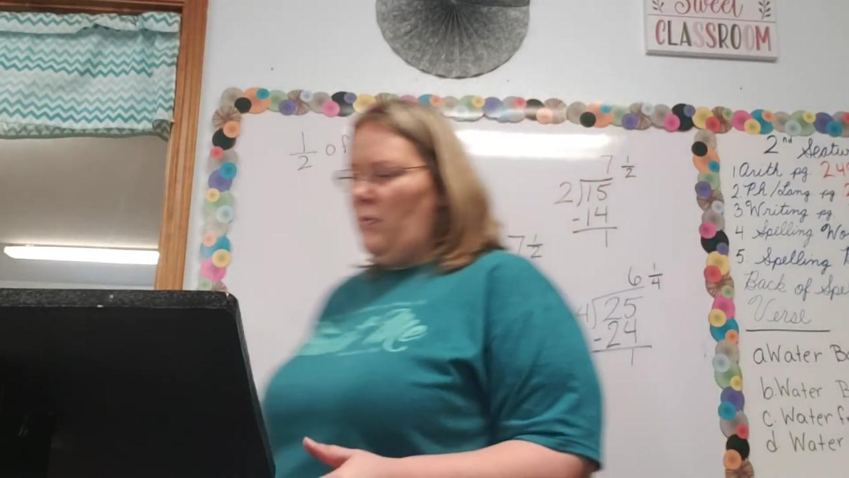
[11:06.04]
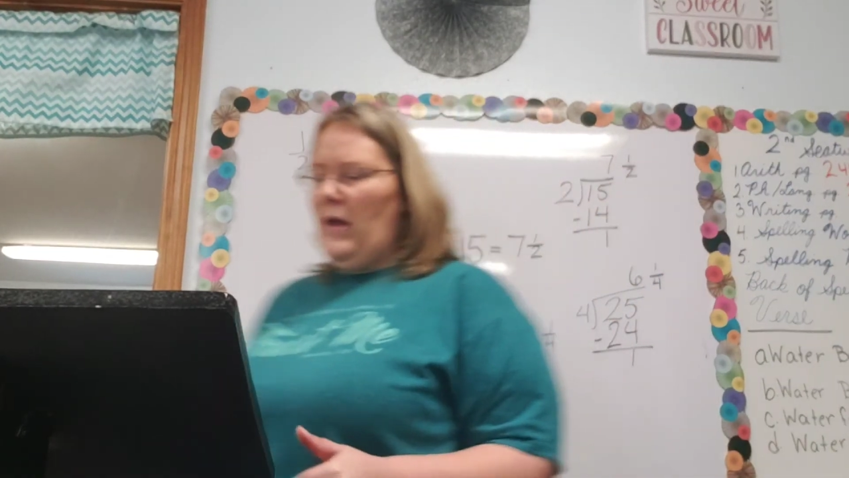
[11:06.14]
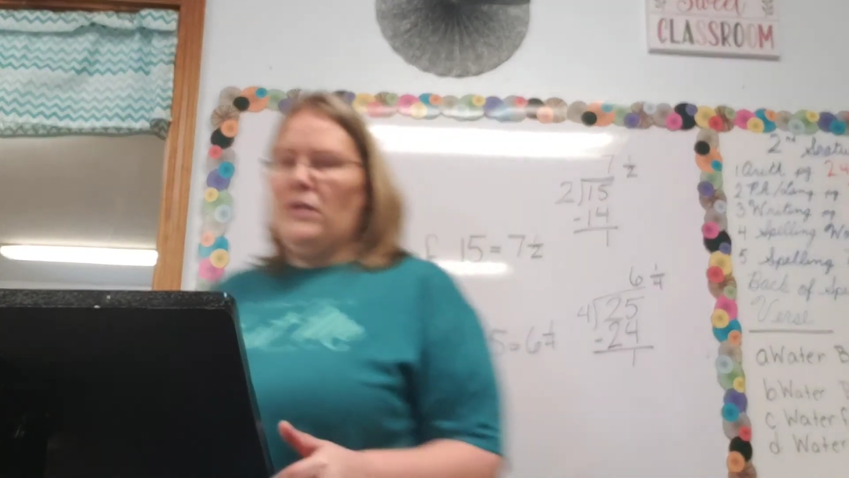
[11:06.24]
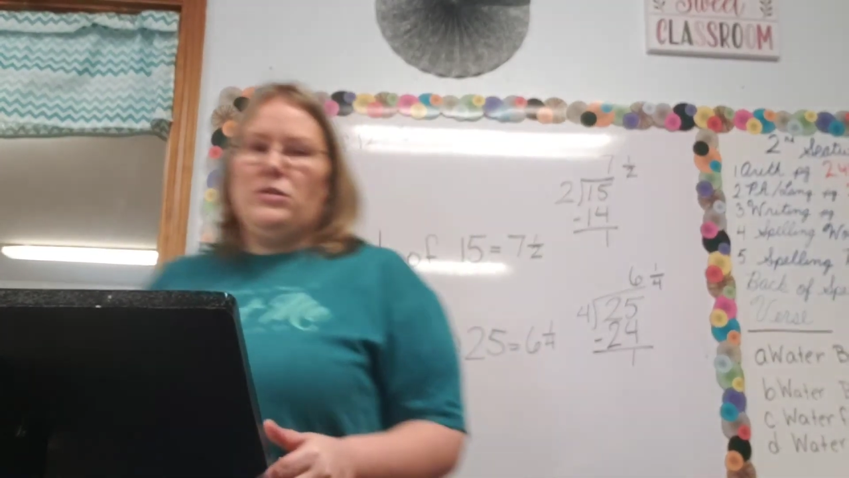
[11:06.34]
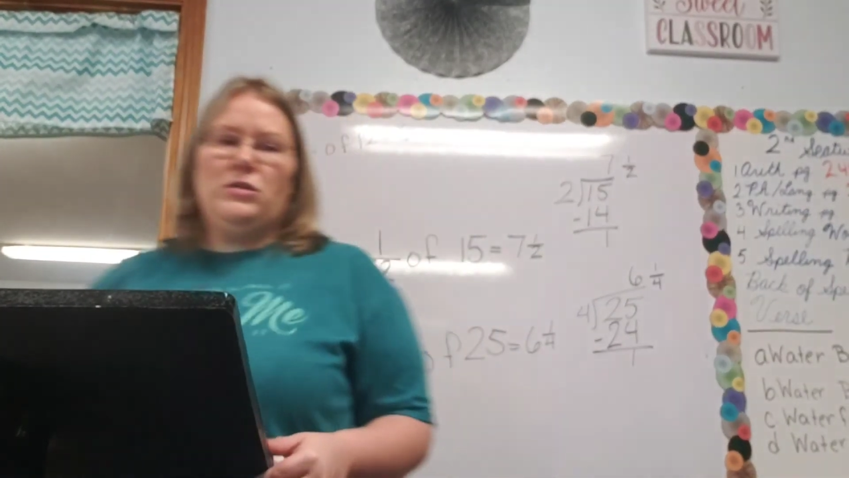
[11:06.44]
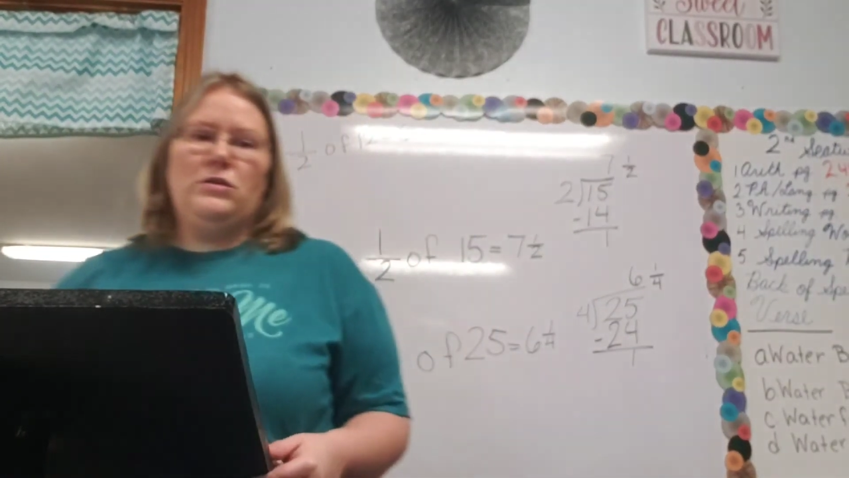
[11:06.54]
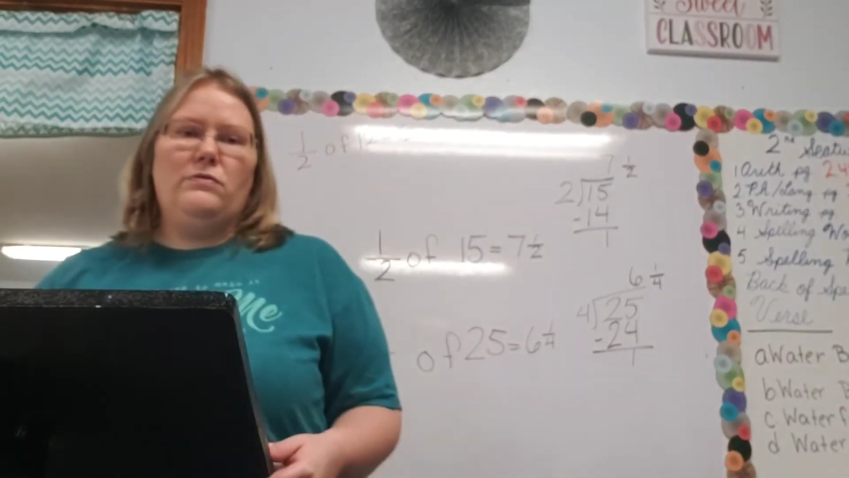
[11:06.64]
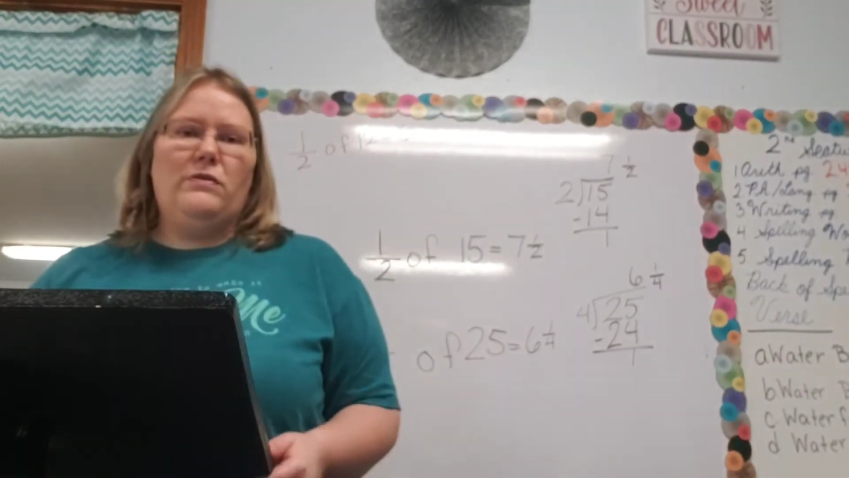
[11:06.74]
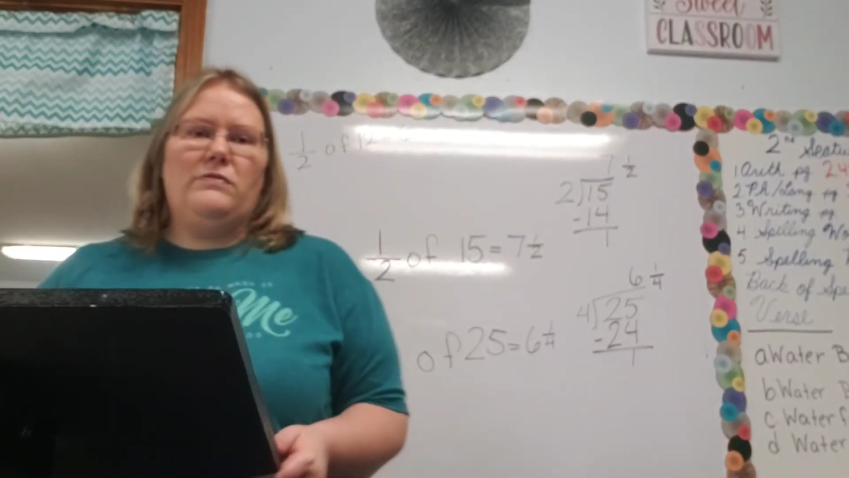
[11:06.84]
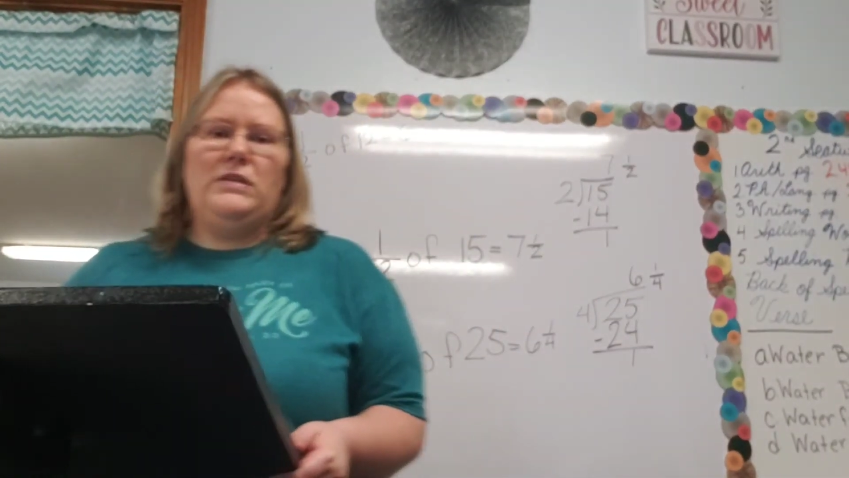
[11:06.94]
page
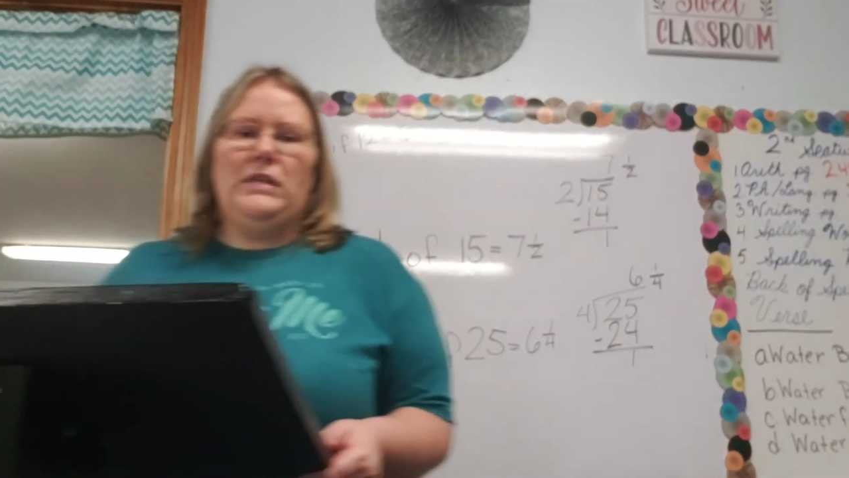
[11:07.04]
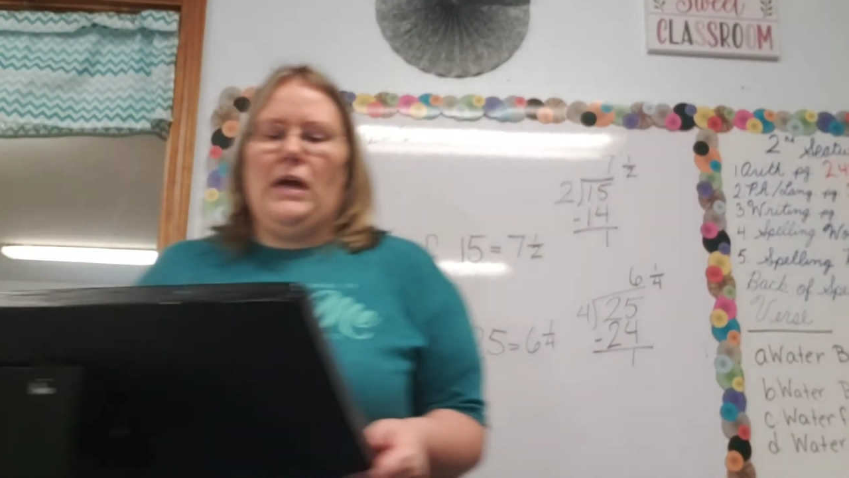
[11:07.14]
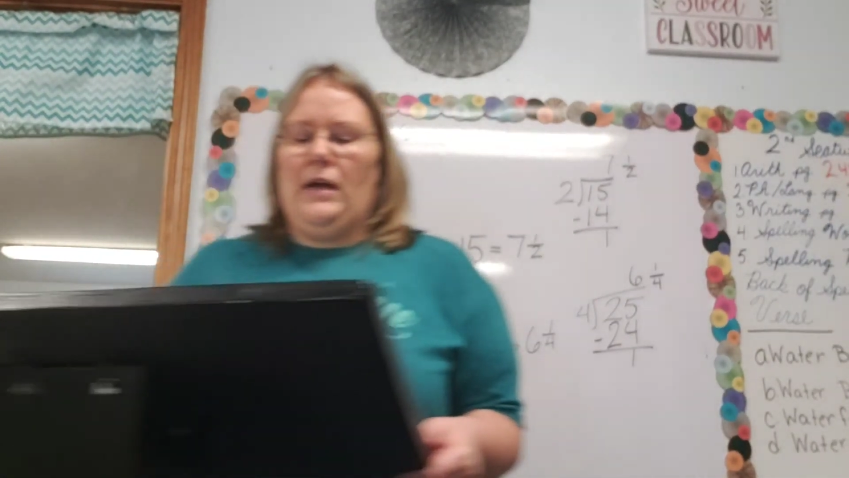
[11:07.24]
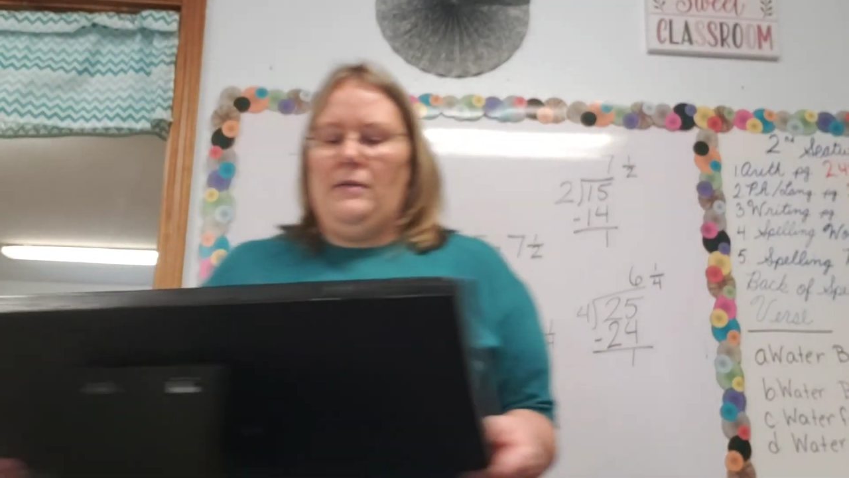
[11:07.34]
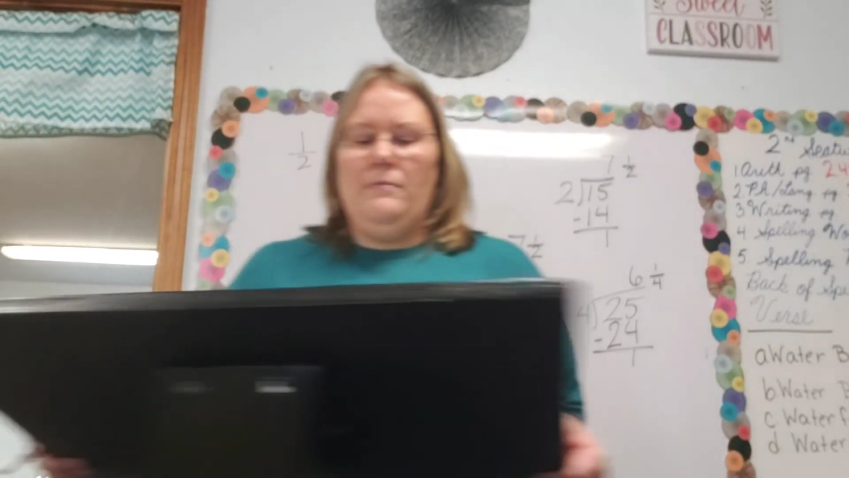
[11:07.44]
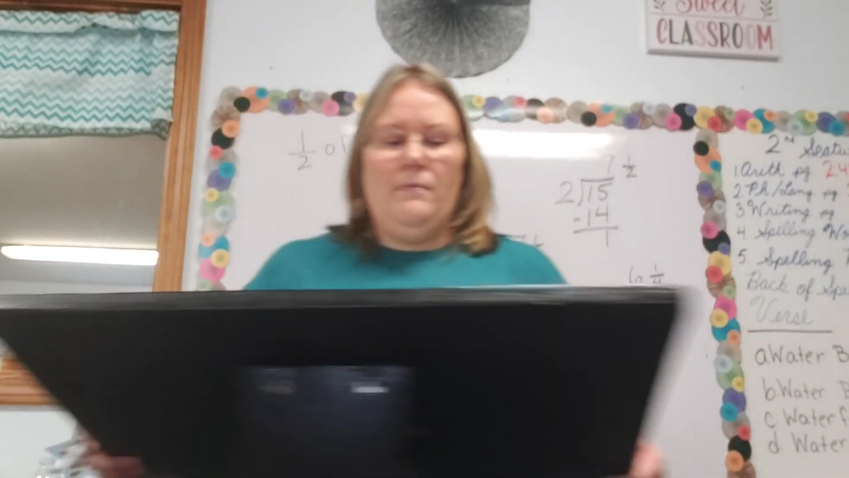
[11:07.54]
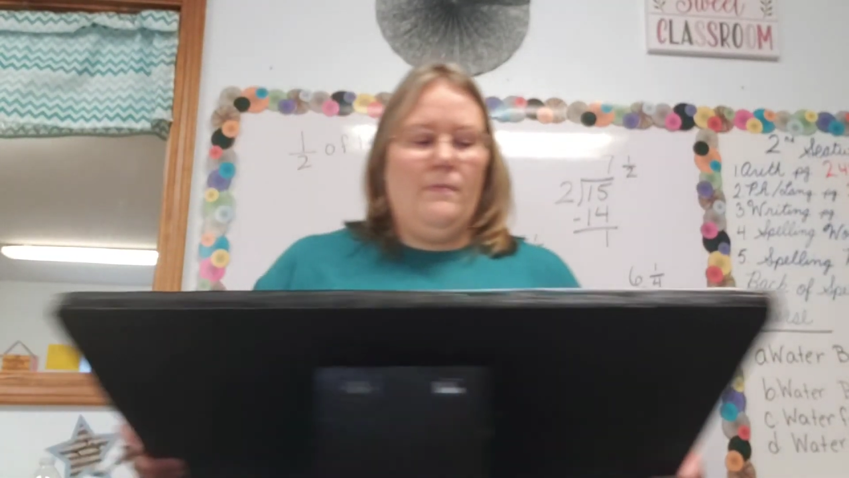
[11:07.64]
259.